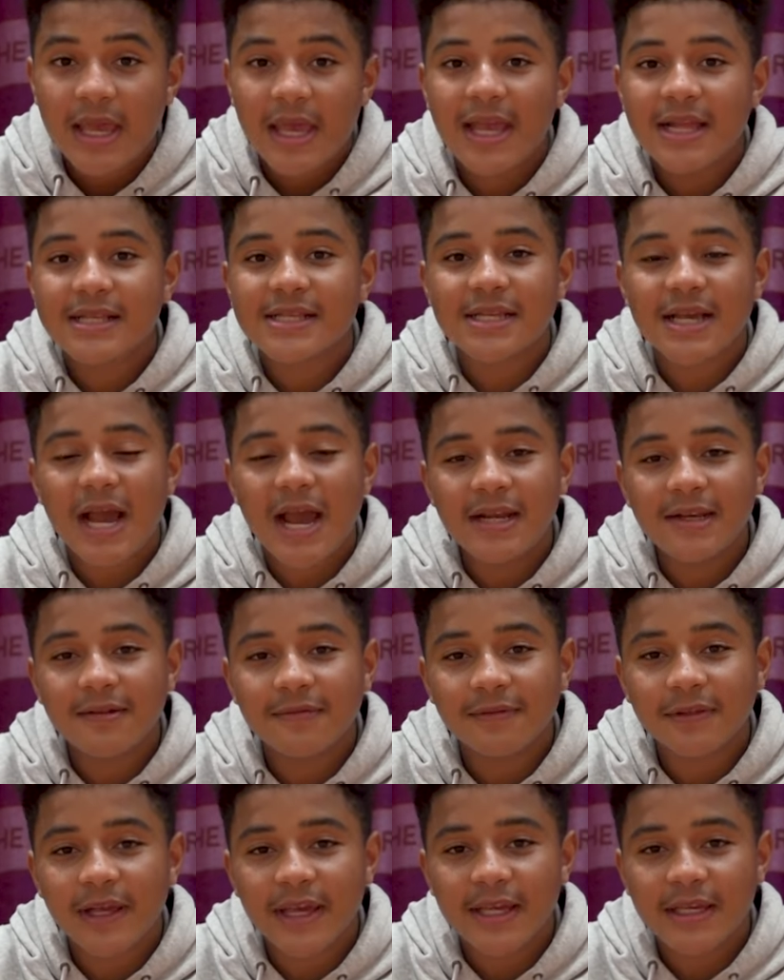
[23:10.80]
It's kind
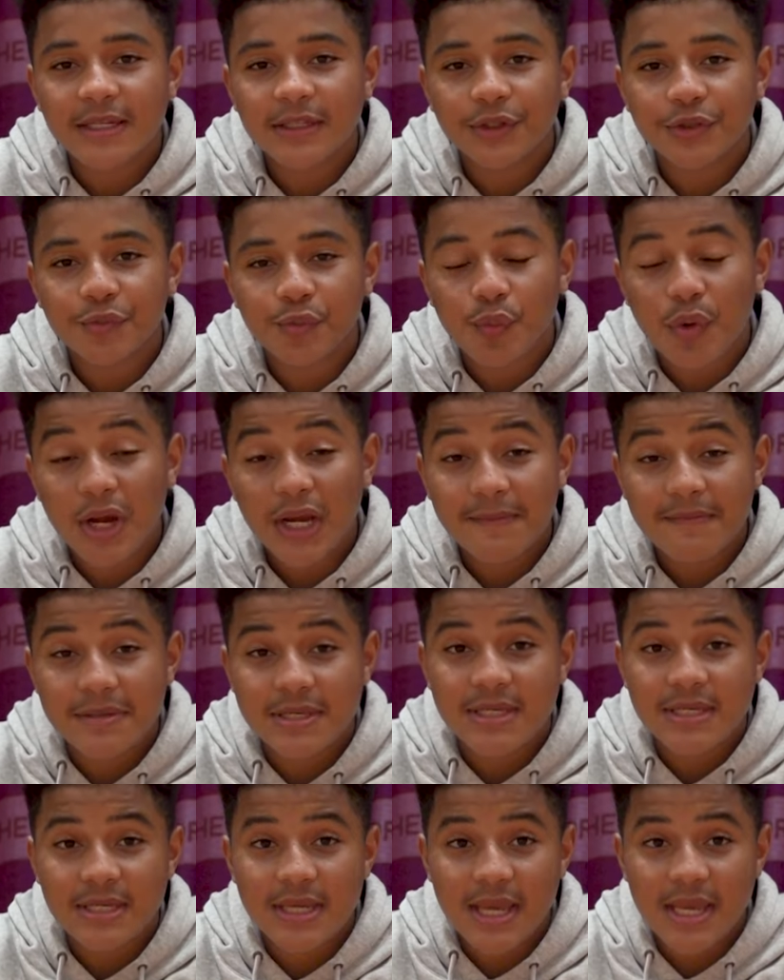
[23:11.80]
of like the
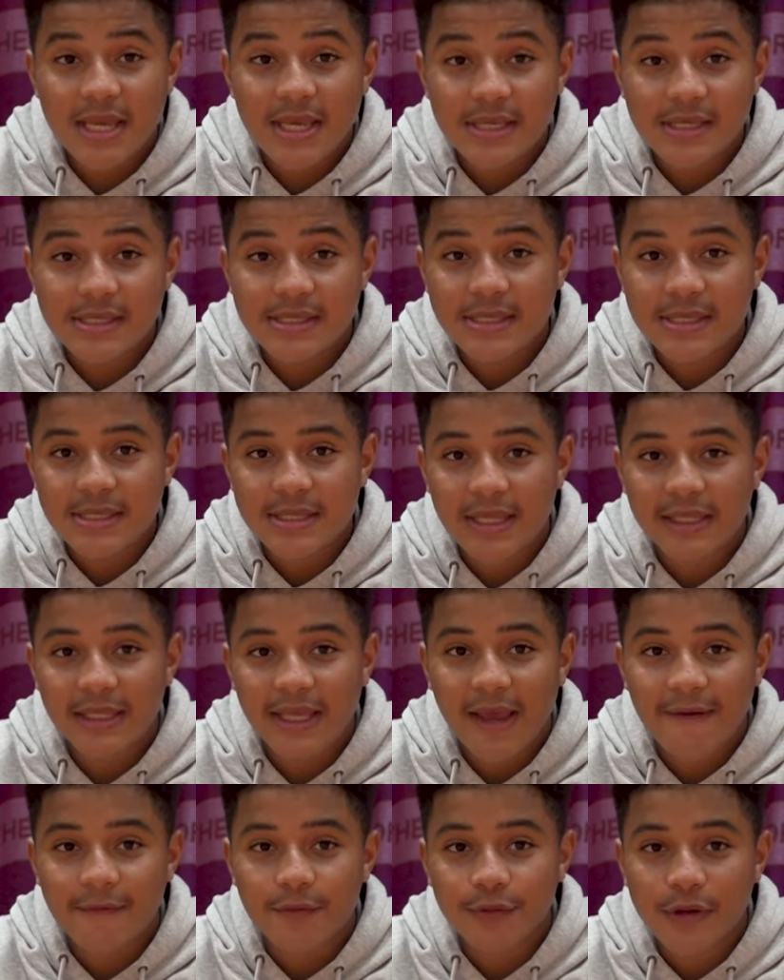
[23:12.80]
YMCAs that they
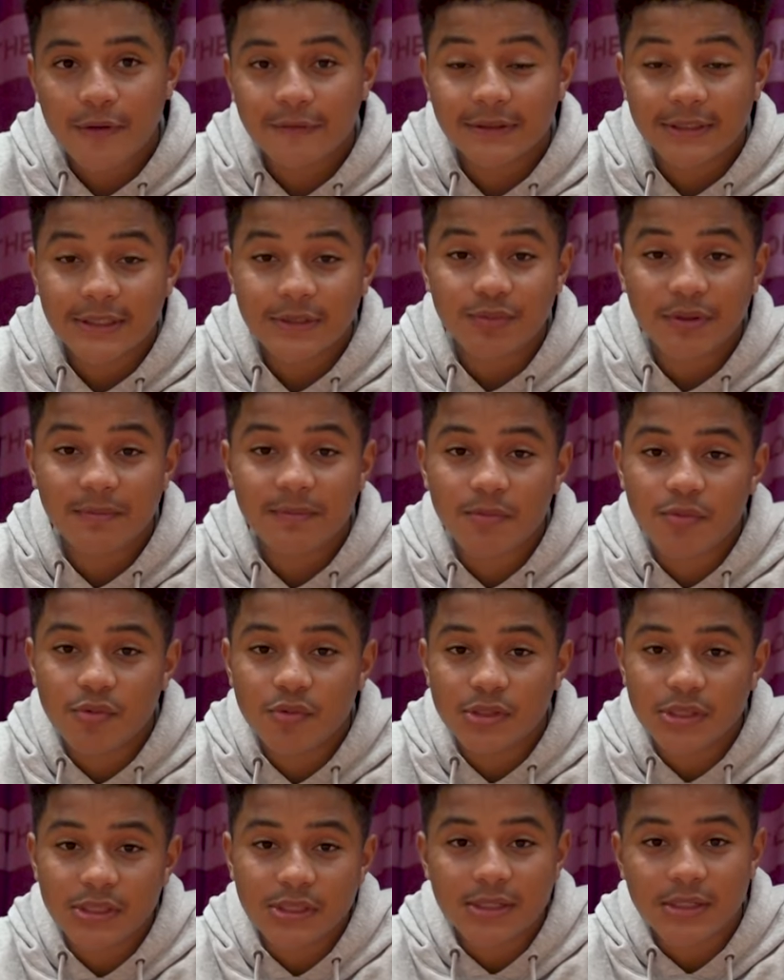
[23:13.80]
have around the swimming
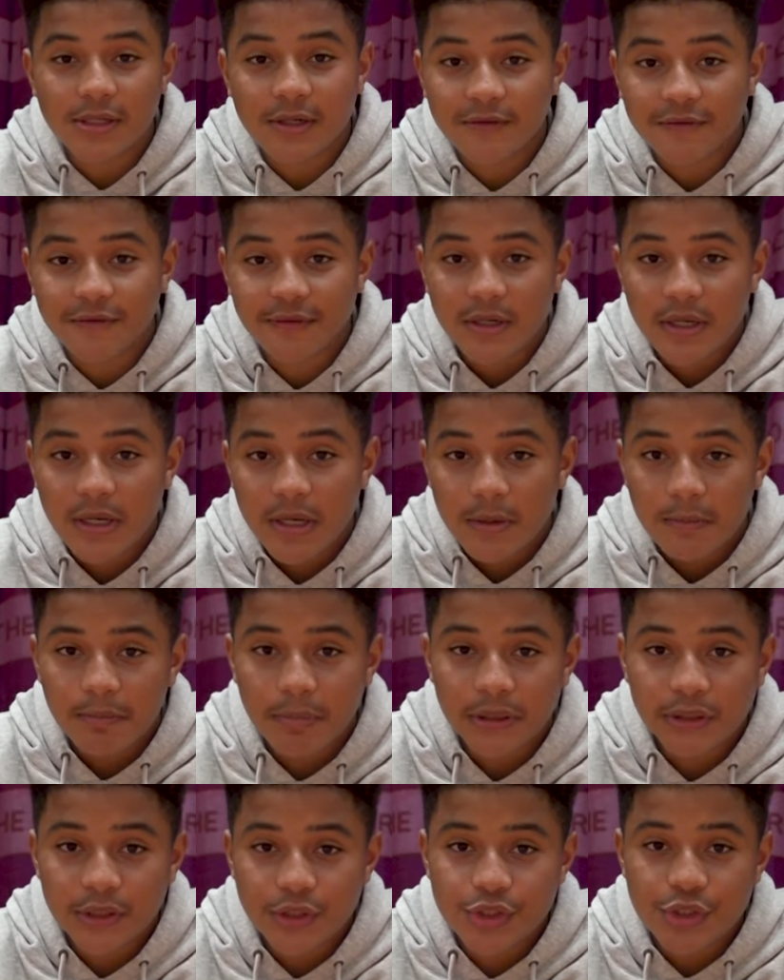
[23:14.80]
pools and stuff,
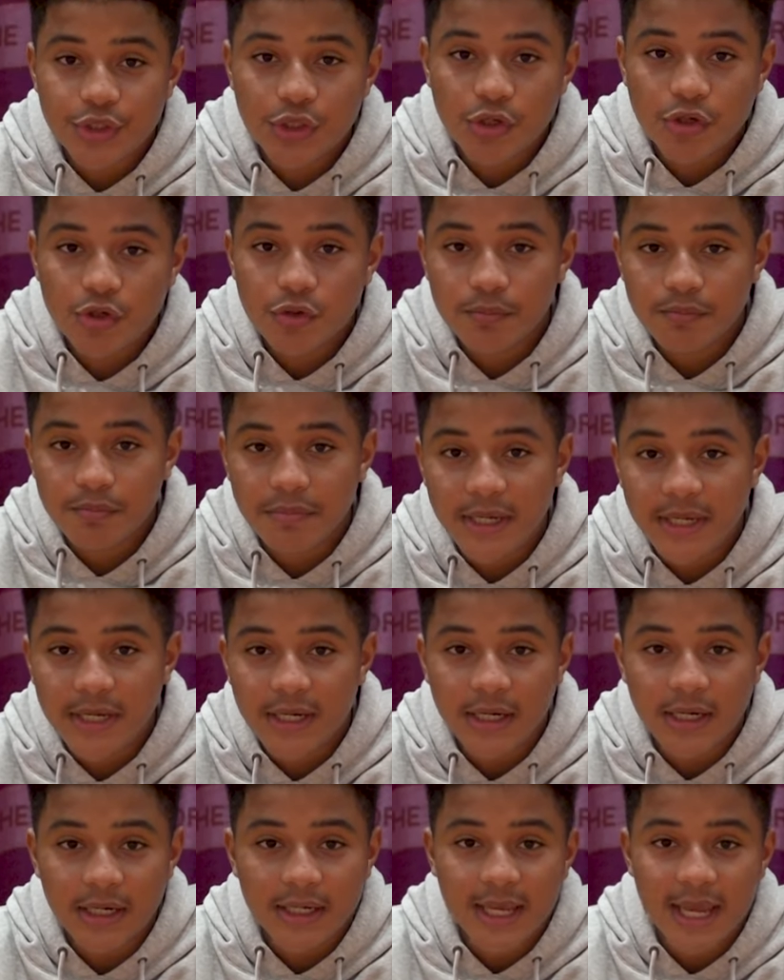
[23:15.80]
but there's no big
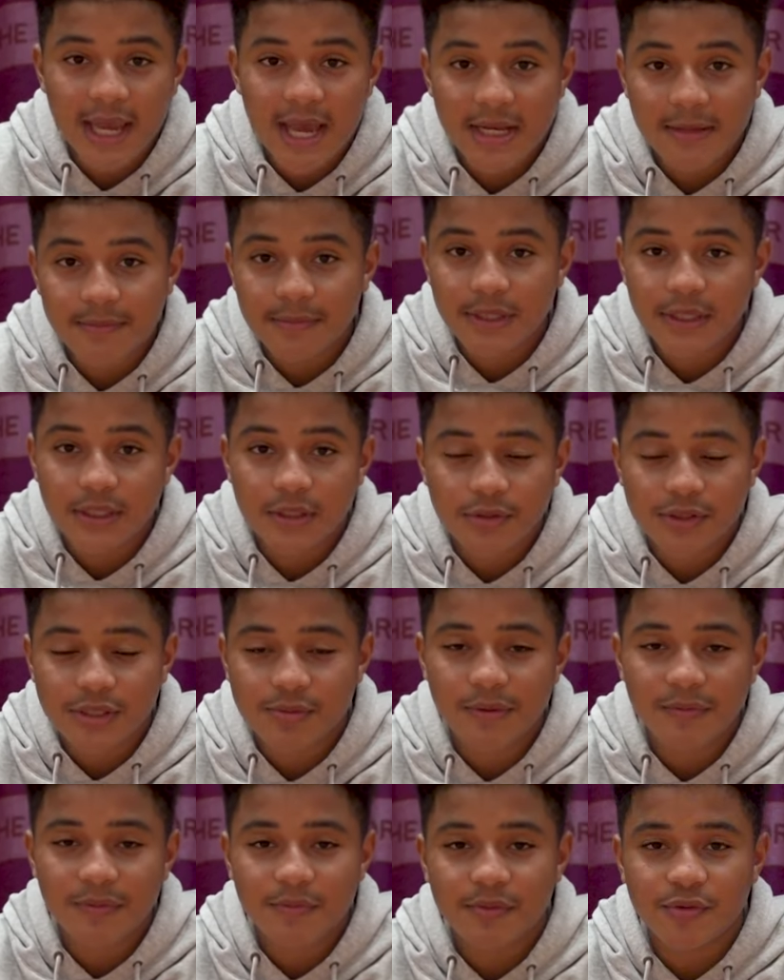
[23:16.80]
academy, no
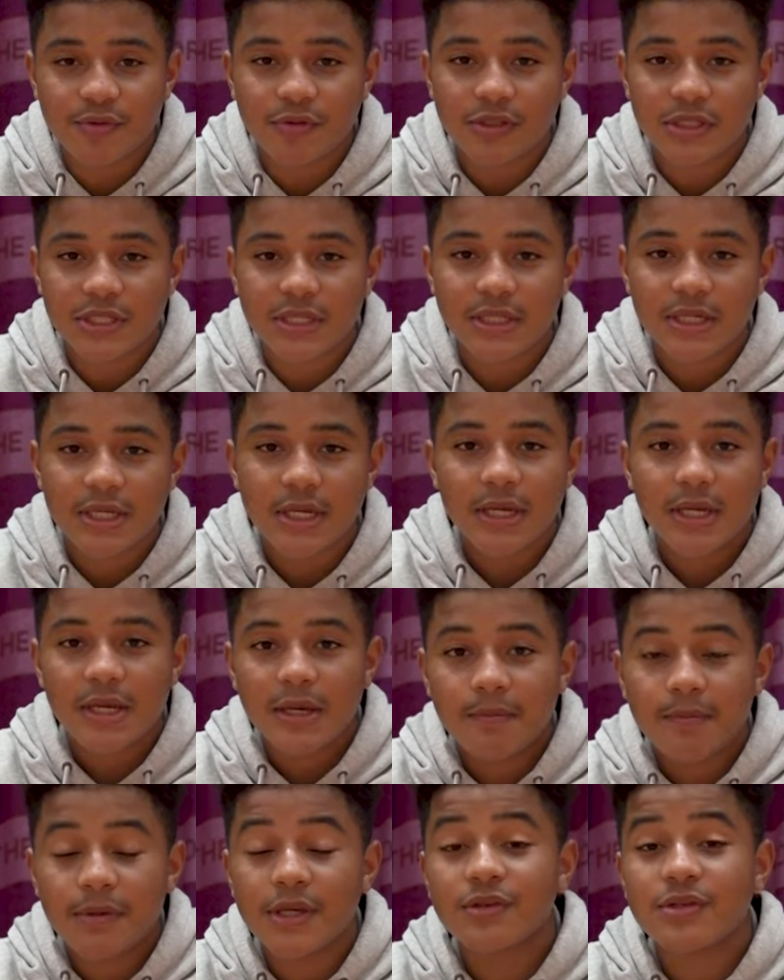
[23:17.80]
swimming pools,
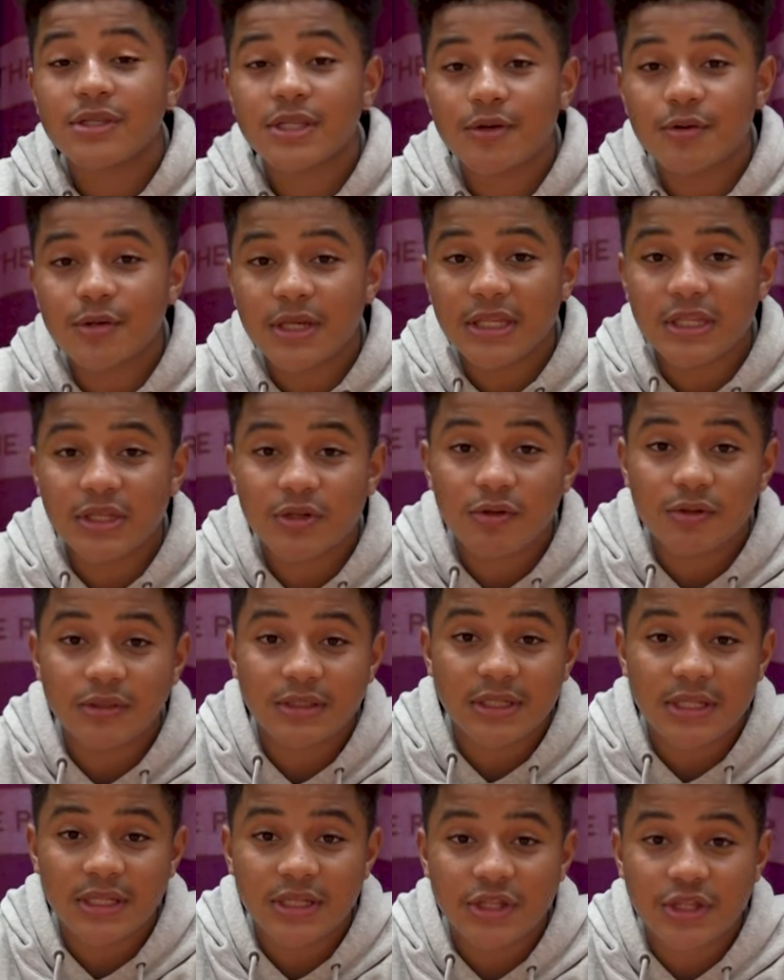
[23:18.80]
but you still get to go
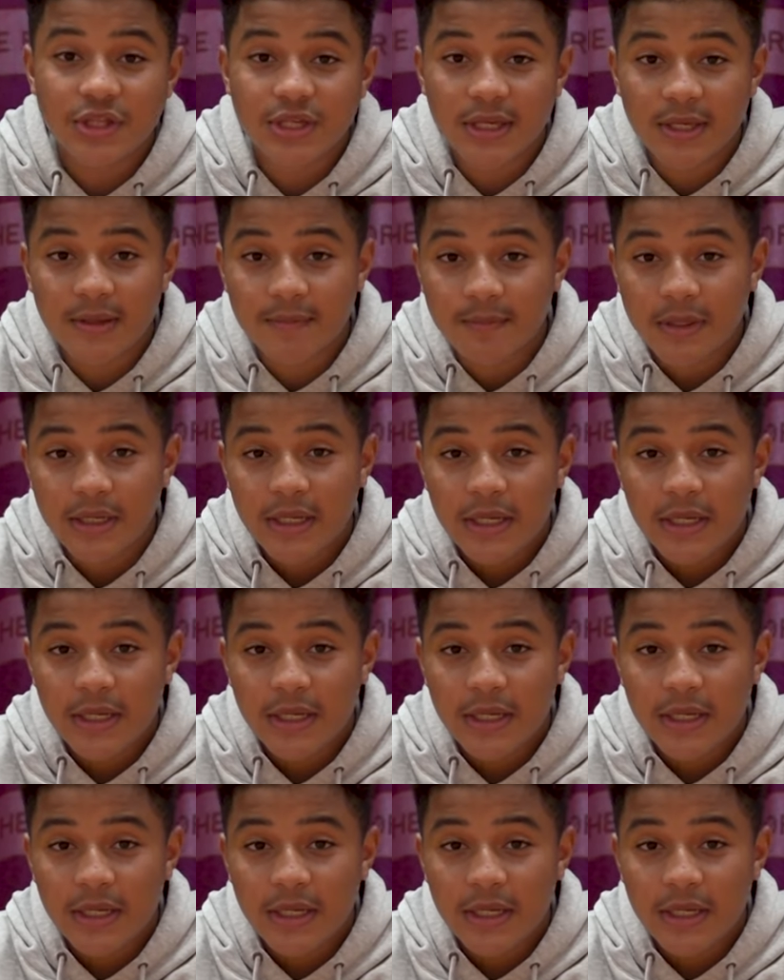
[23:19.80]
to the gym